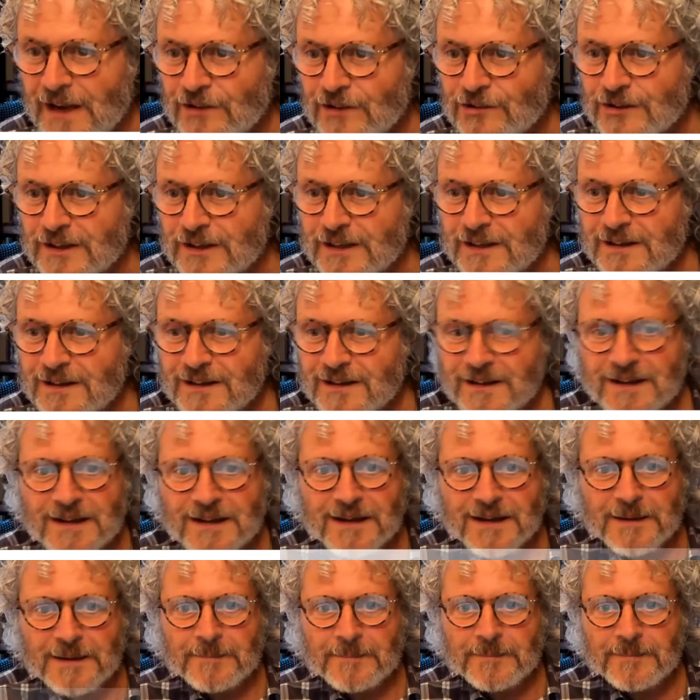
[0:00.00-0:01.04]
Ashley.
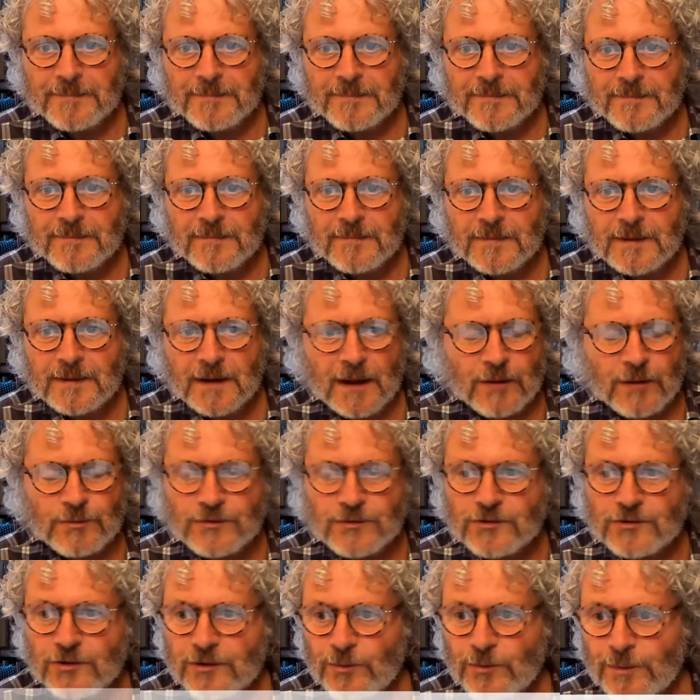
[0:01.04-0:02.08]
Um,
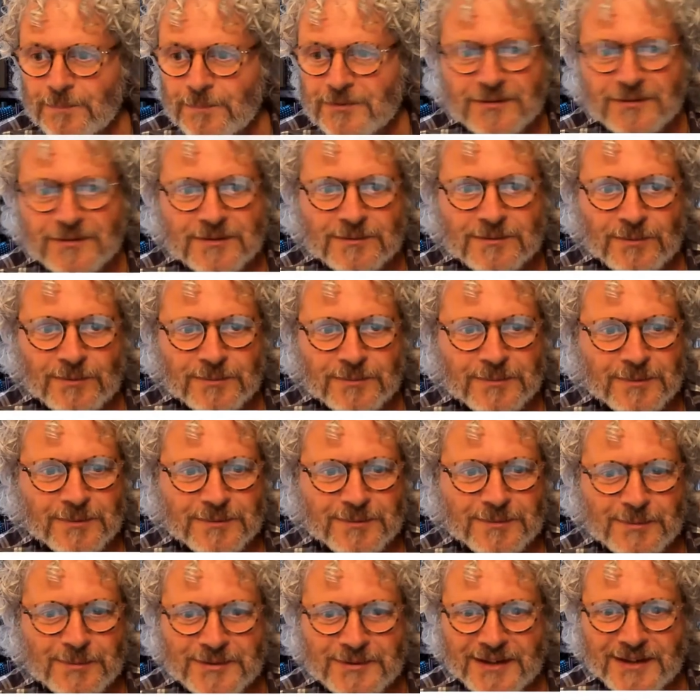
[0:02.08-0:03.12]
oh, sorry. Whoops. What,
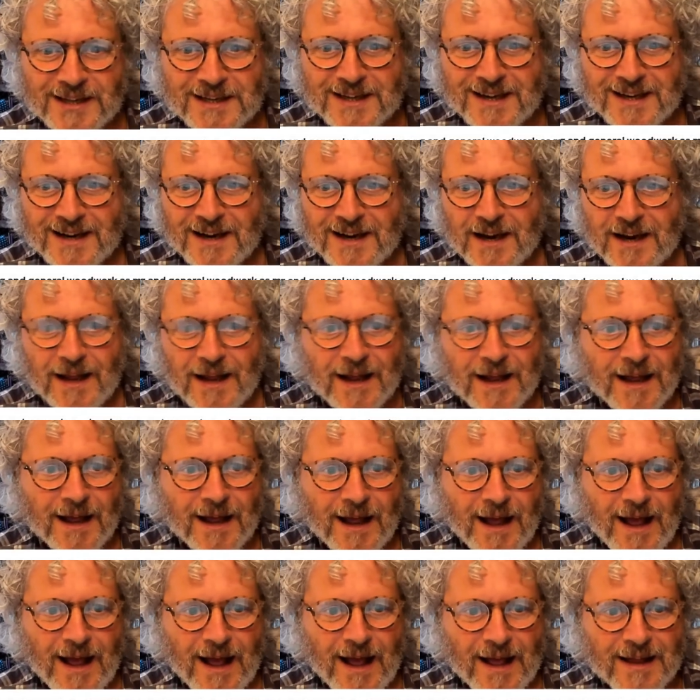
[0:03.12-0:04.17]
what was that?
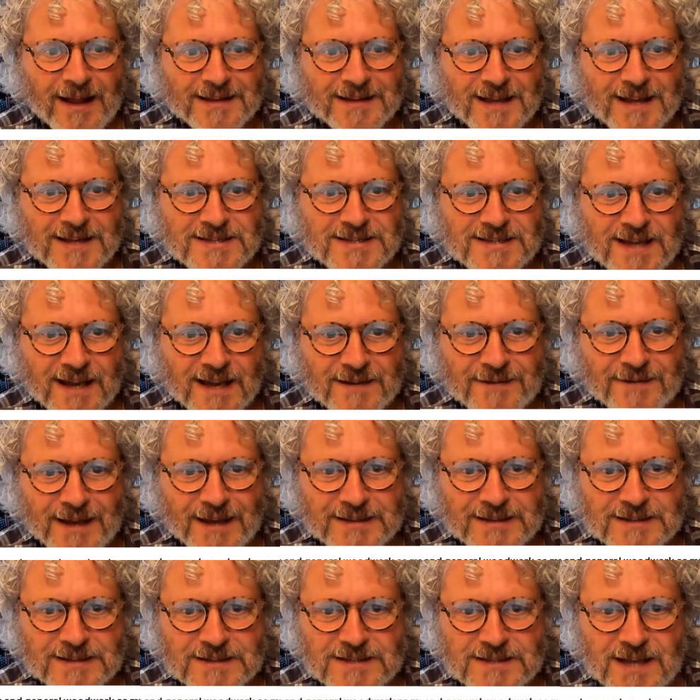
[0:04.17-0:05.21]
Uh, yes, I've
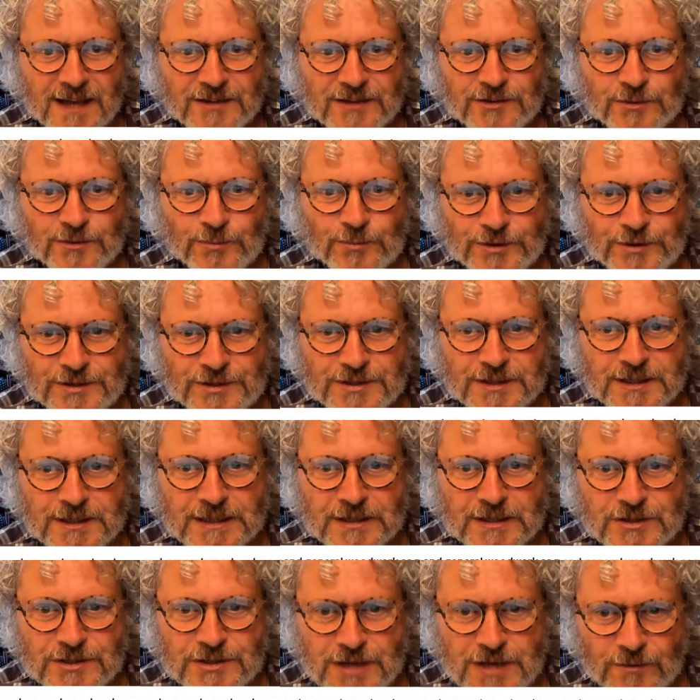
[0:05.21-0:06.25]
had this. I do wood
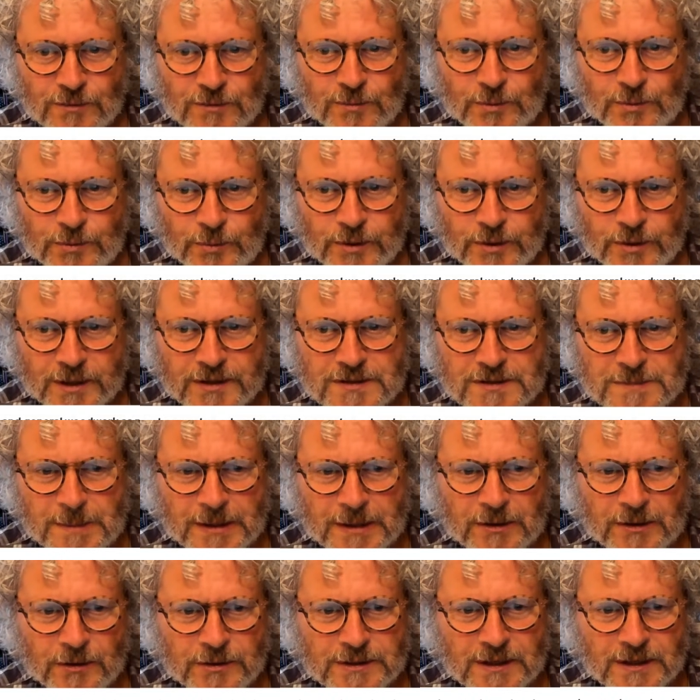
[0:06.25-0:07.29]
turning and general woodwork as
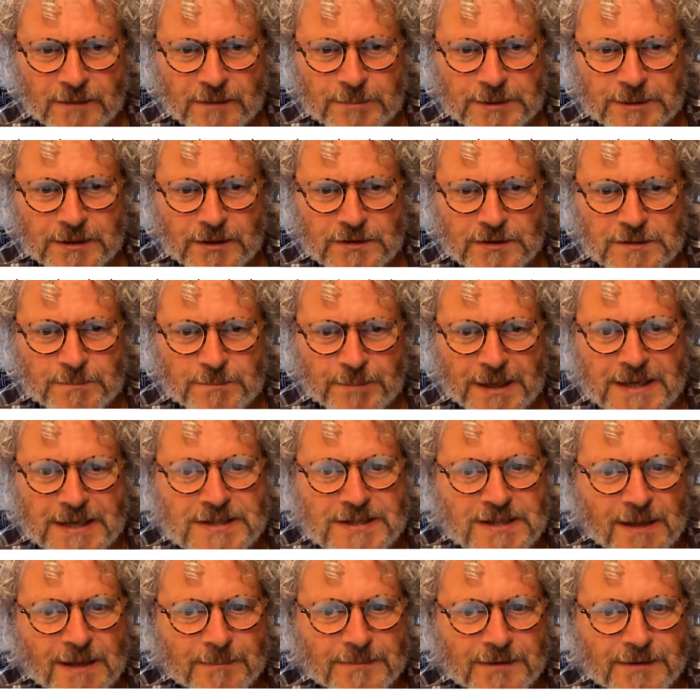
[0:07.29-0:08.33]
my hobby. I've been known to
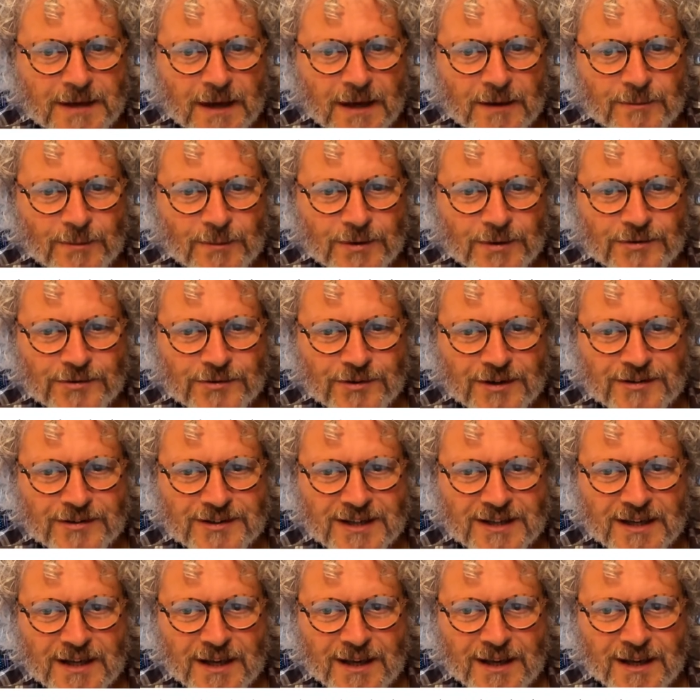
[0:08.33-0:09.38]
pace up and down whilst trying
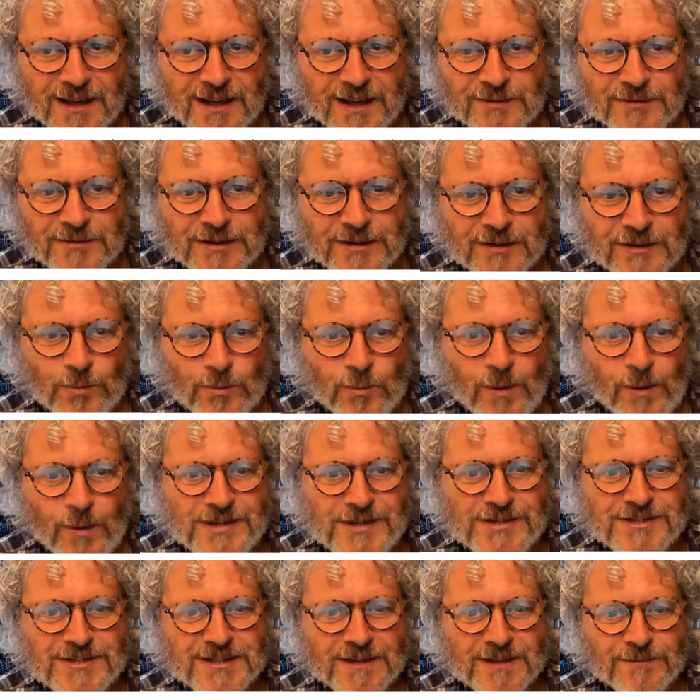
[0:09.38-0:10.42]
to get between the
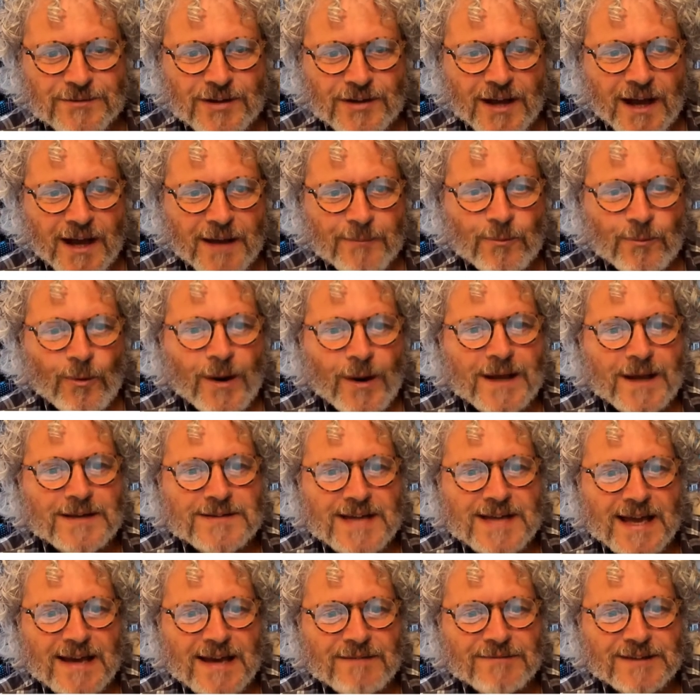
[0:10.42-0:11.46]
wasting of time
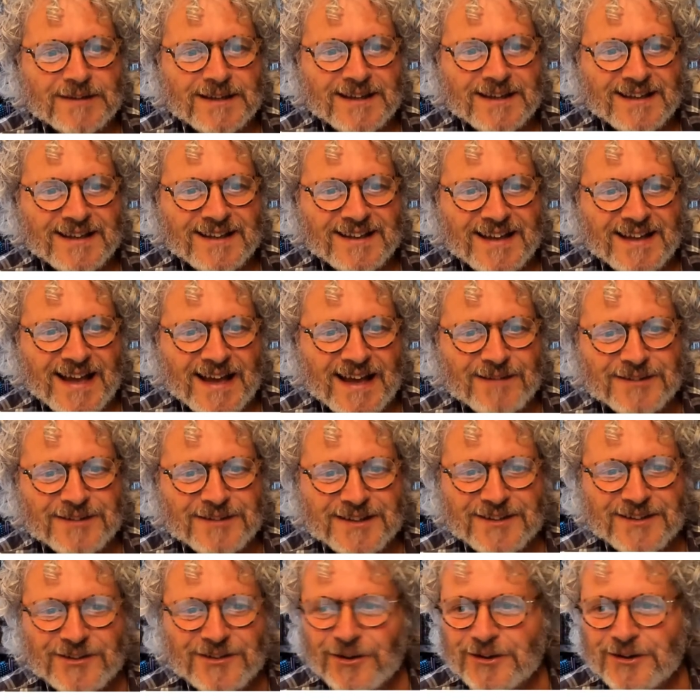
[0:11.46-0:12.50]
weighs heavy,
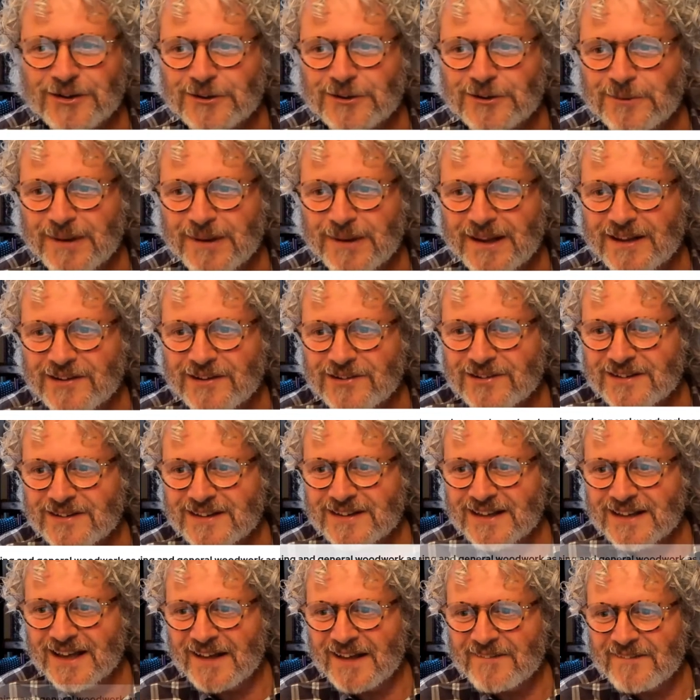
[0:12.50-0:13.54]
heavier. Not a good place.
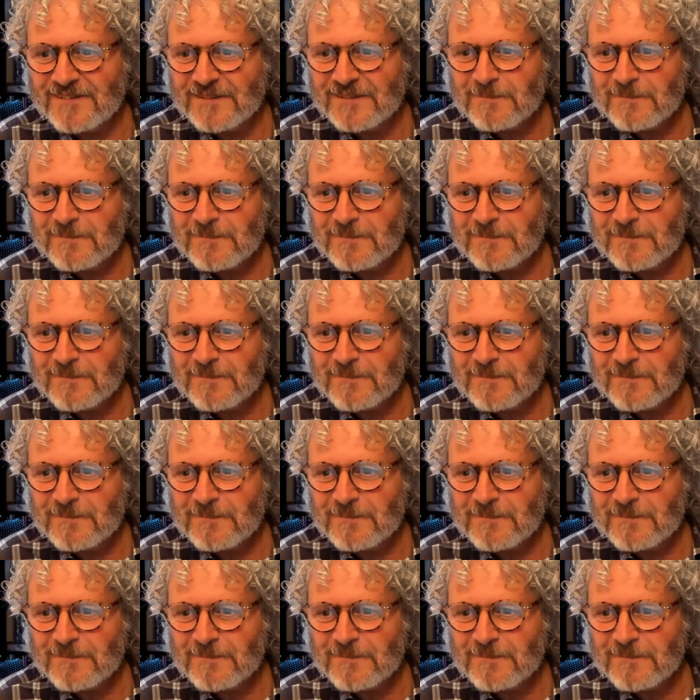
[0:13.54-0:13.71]
Yeah.